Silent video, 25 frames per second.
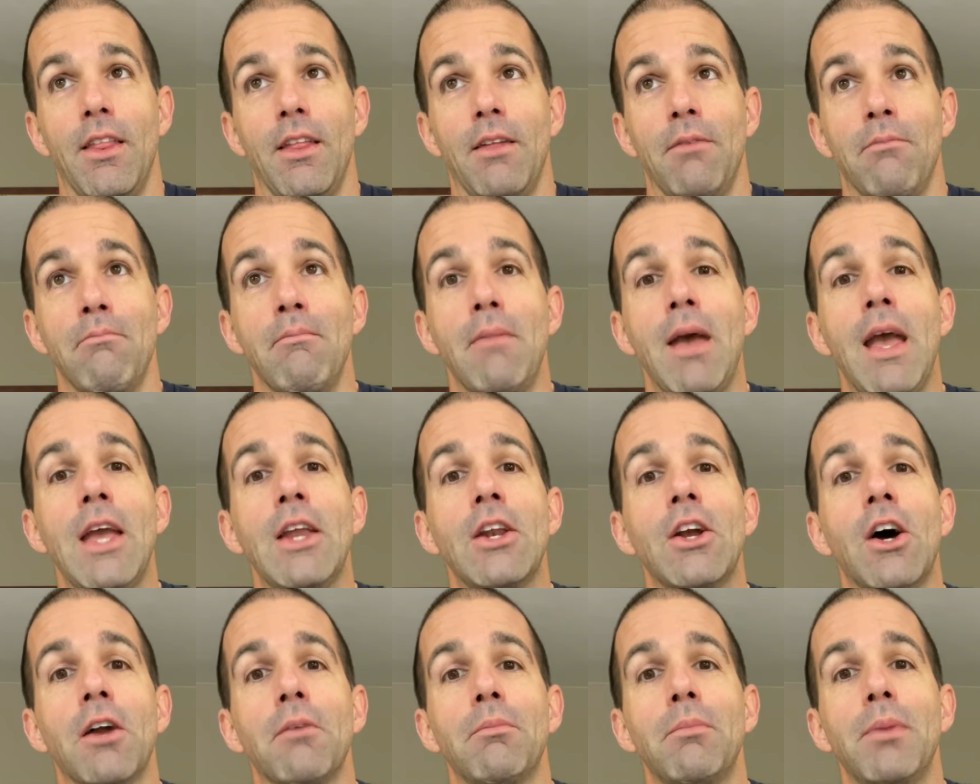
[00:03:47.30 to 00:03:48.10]
may
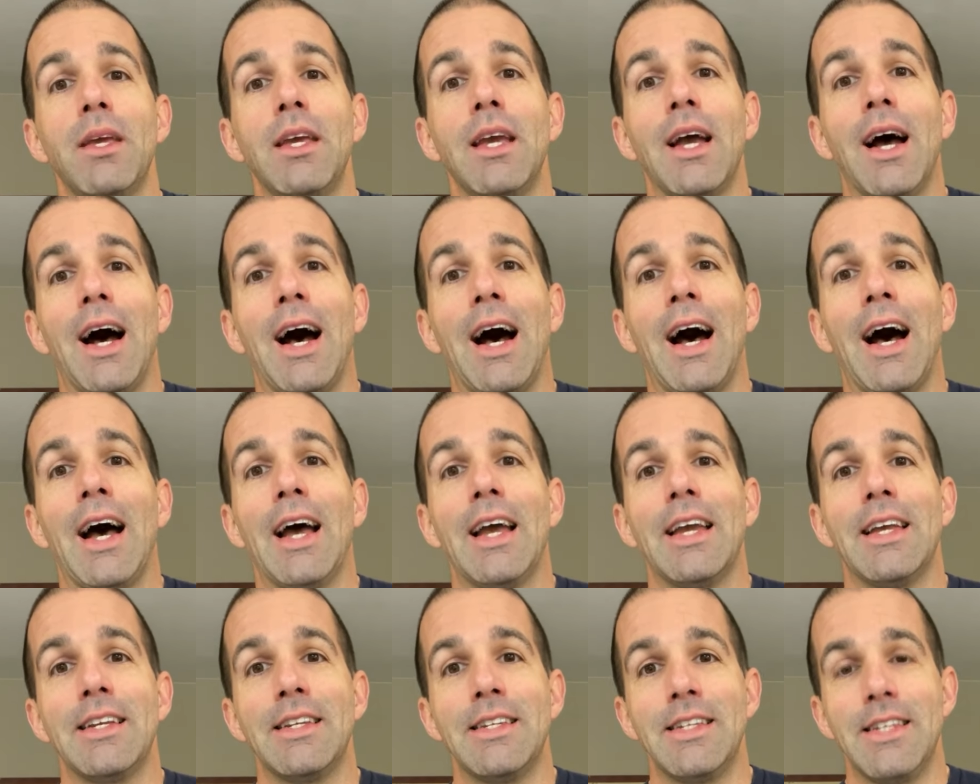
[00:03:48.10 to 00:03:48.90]
not be
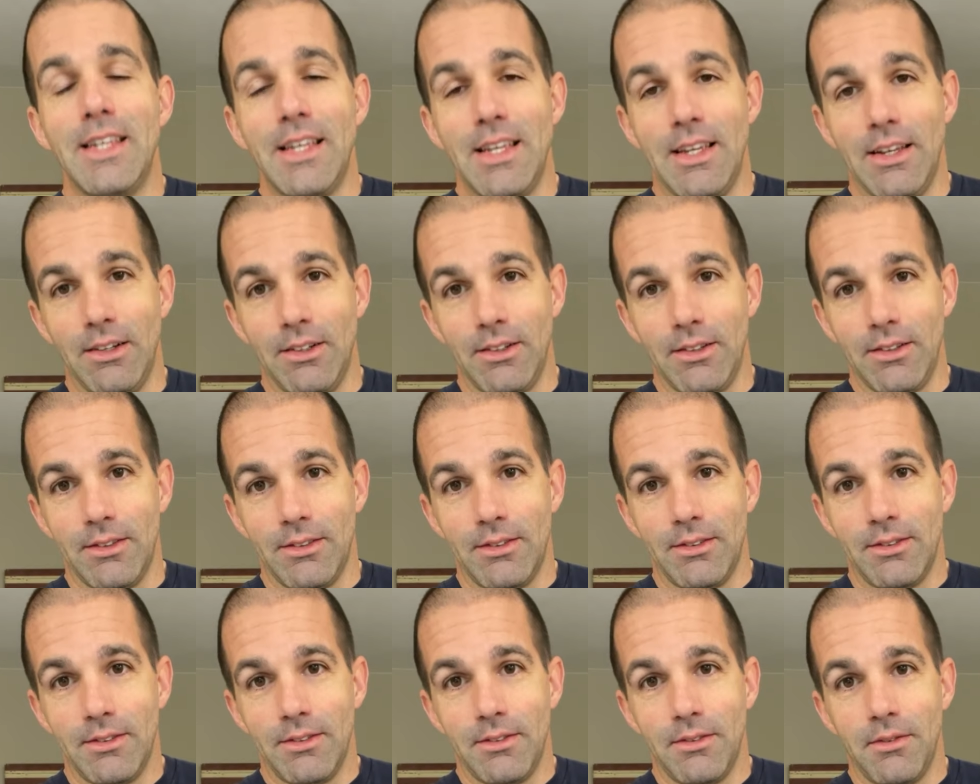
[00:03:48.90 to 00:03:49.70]
ideal,
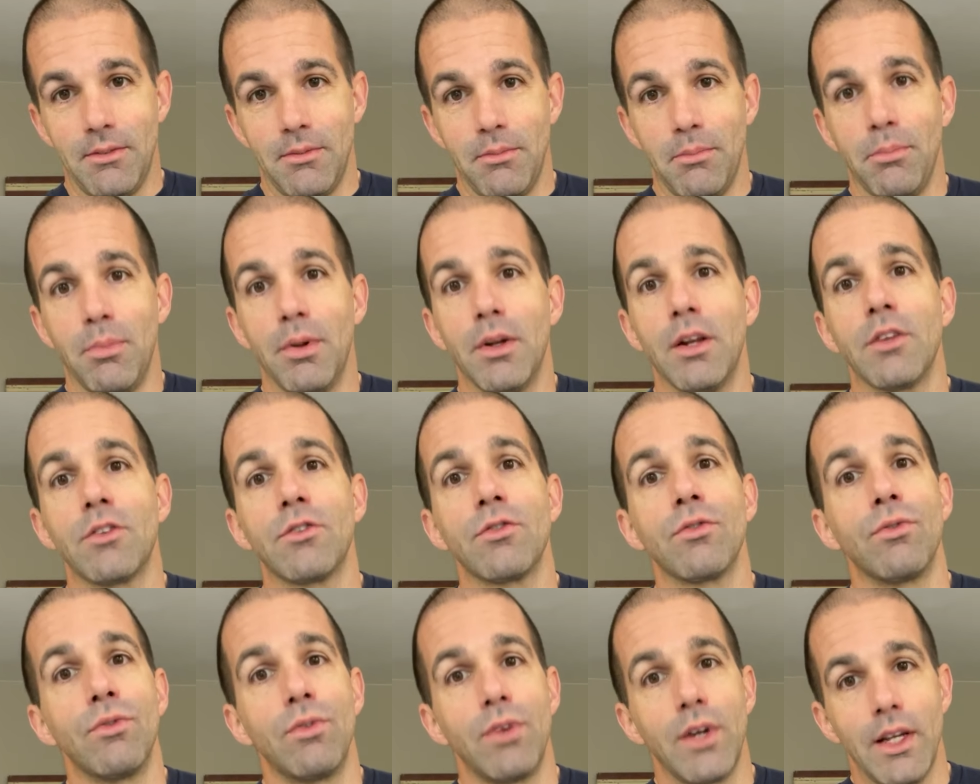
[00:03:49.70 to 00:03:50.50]
but
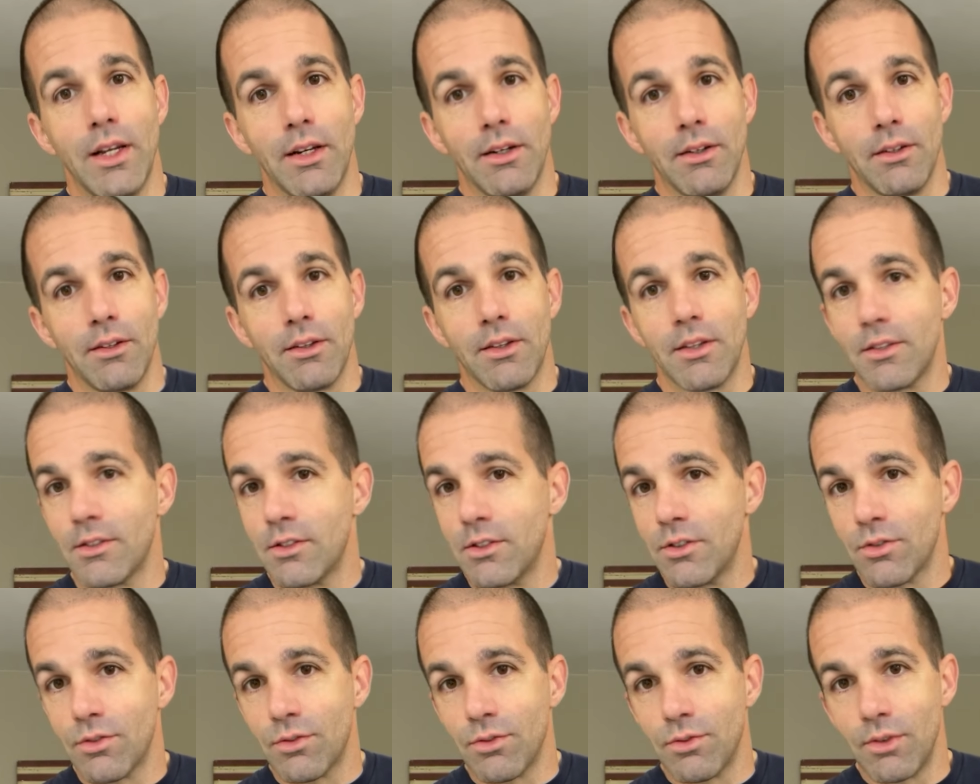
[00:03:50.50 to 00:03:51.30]
it's real. This
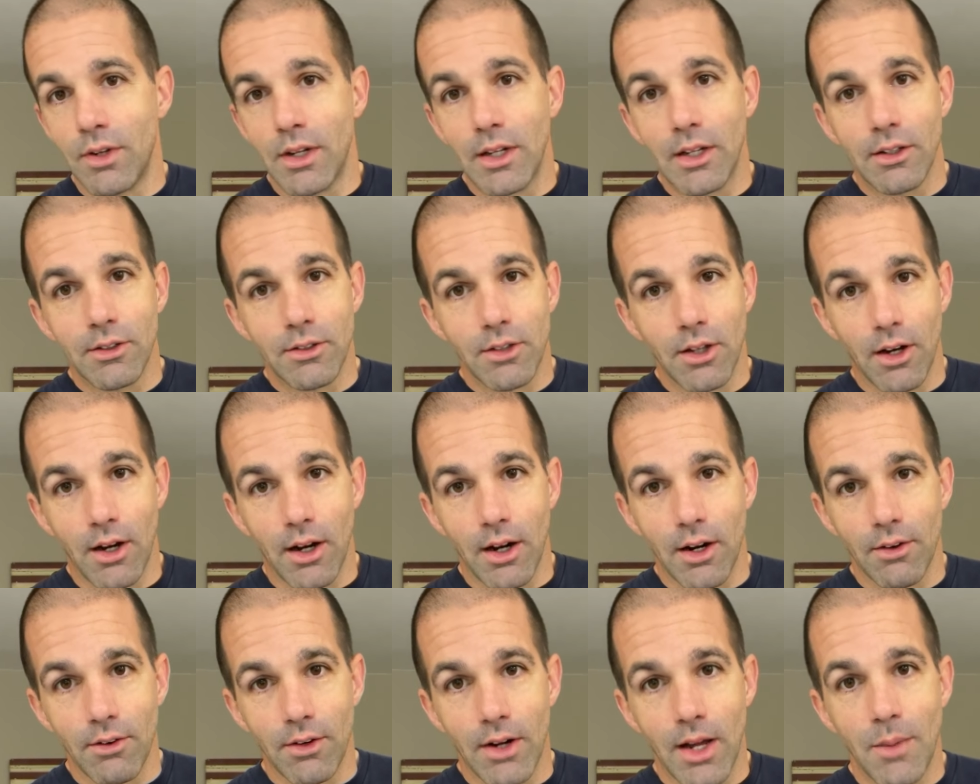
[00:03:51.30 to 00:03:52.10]
is real
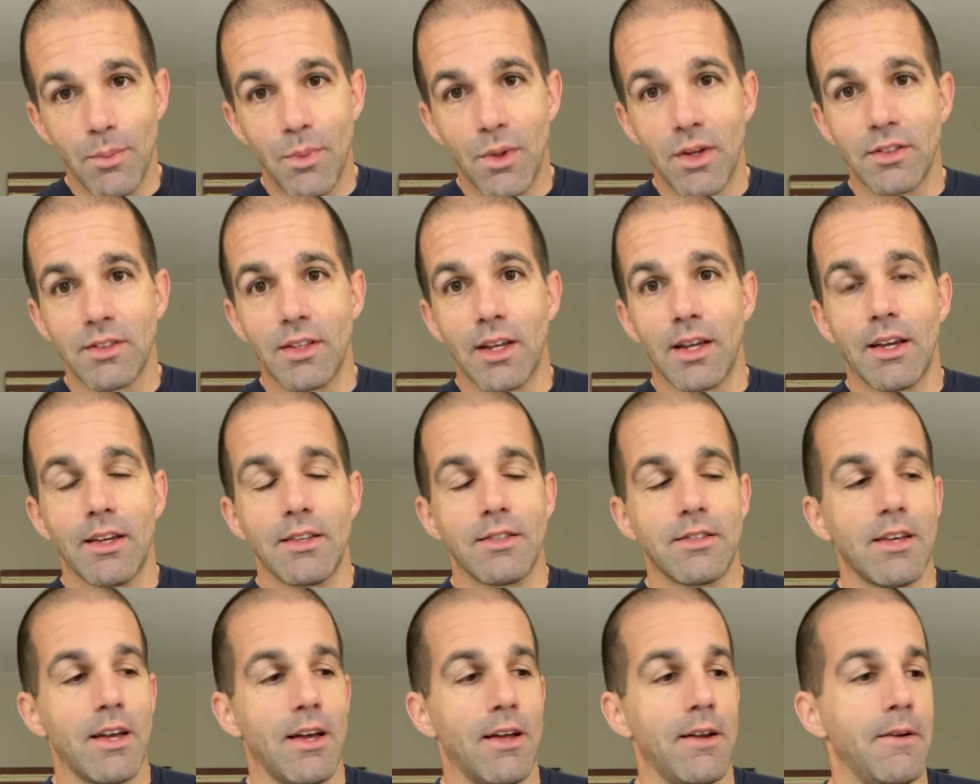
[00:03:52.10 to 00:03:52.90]
talk, right? Because, like I
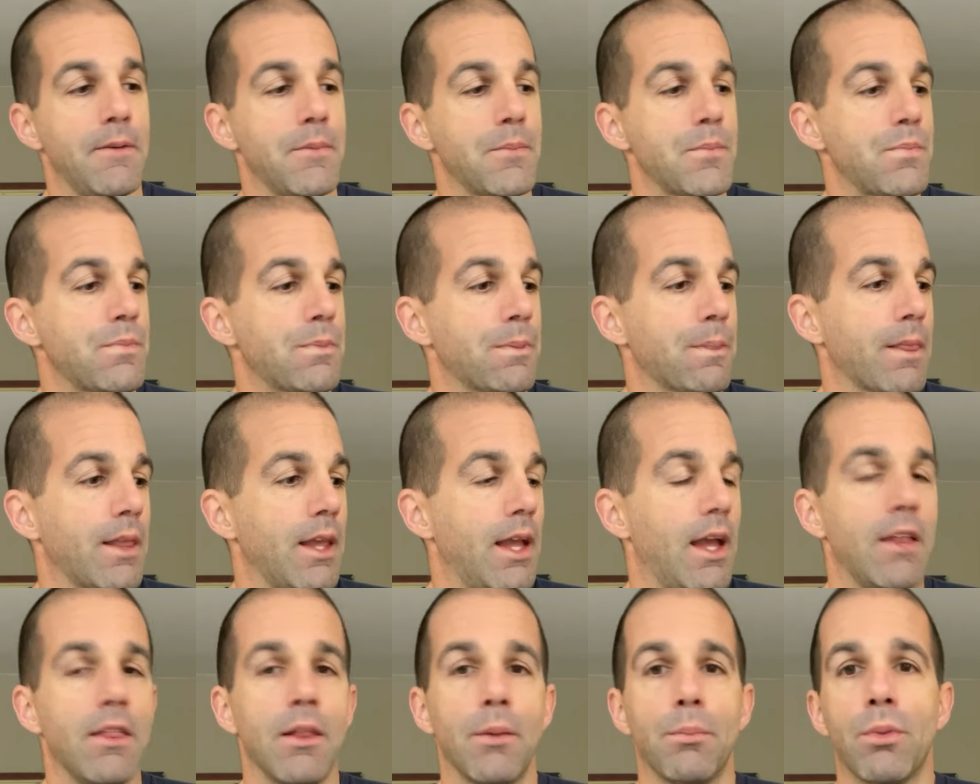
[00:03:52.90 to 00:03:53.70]
said,
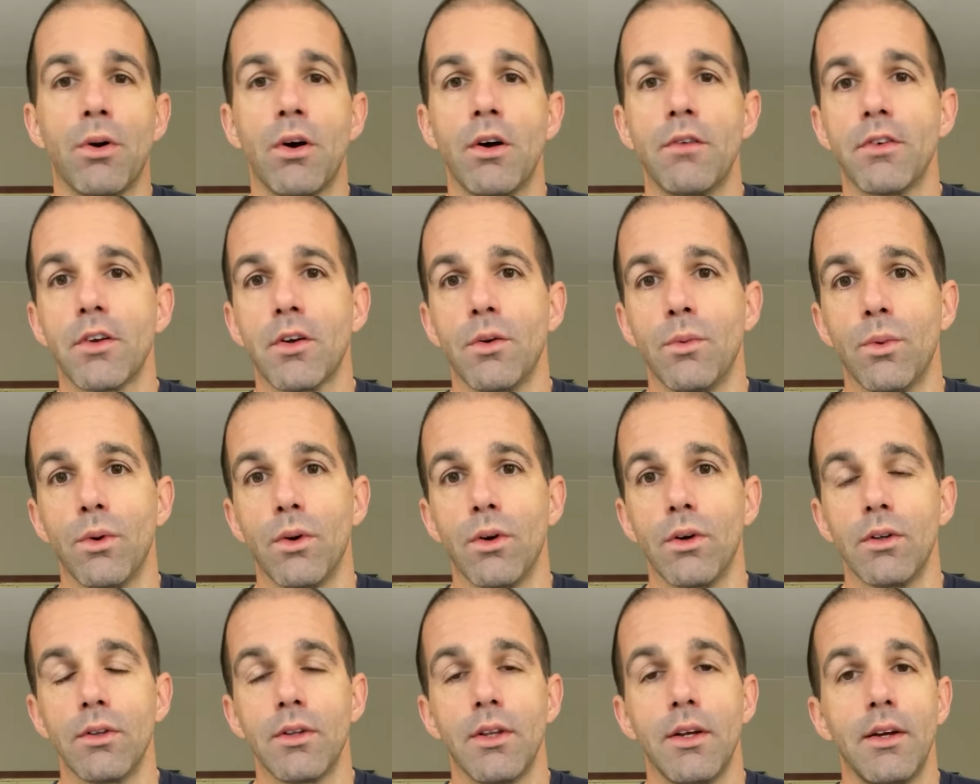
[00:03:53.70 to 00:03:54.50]
in the perfect
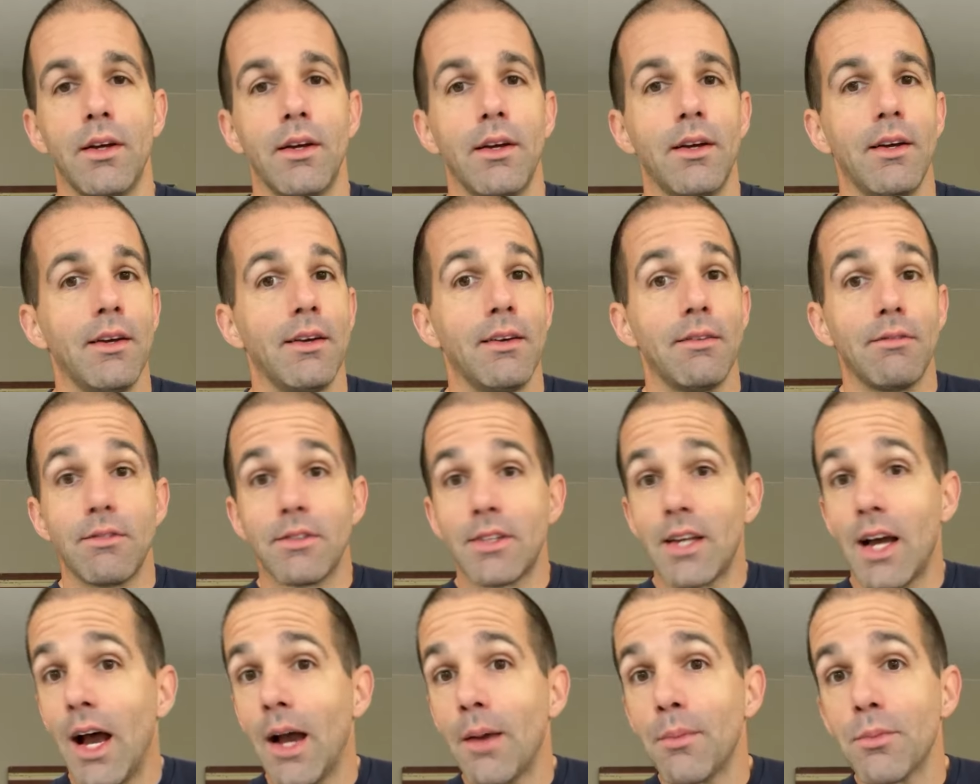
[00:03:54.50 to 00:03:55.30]
world,
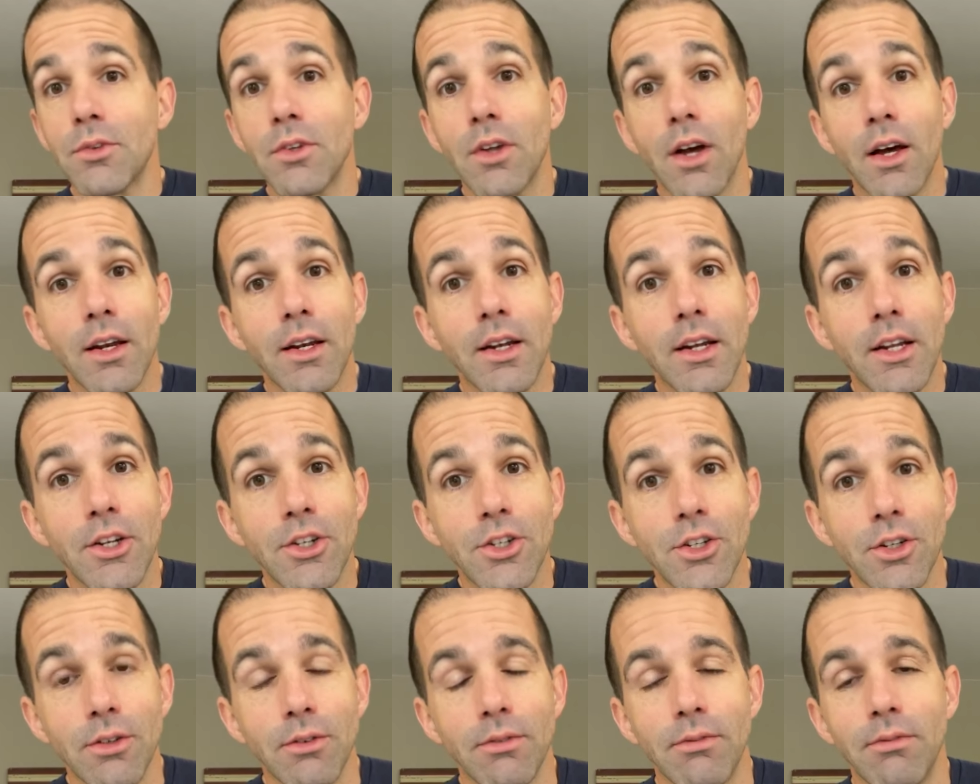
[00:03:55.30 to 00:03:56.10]
time's not an
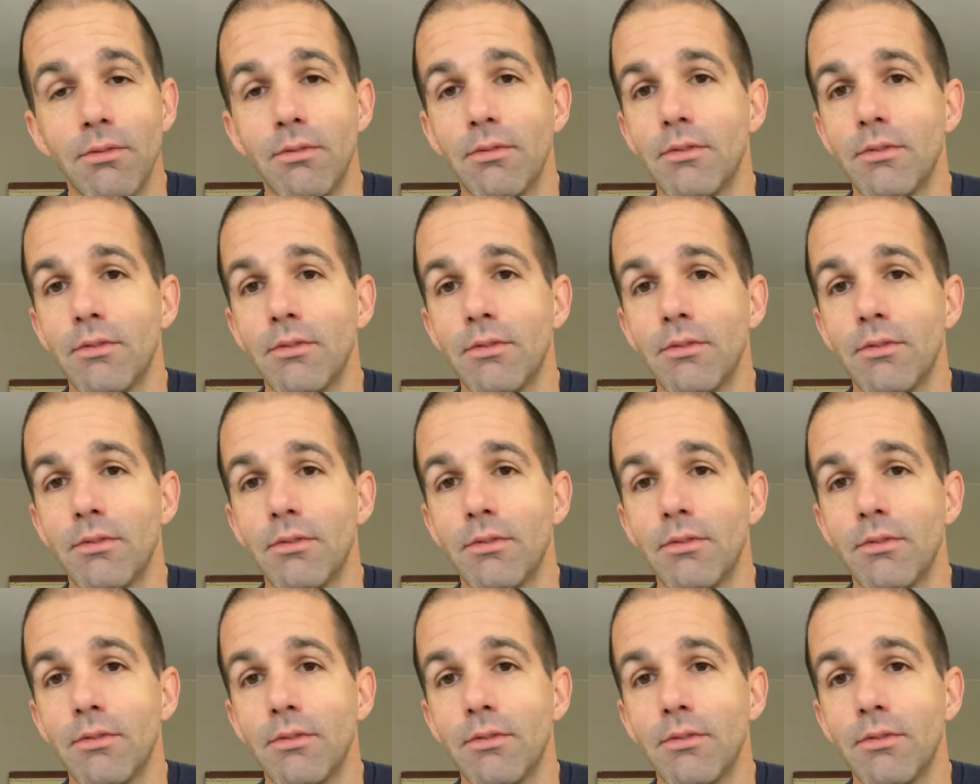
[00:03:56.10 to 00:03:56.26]
issue.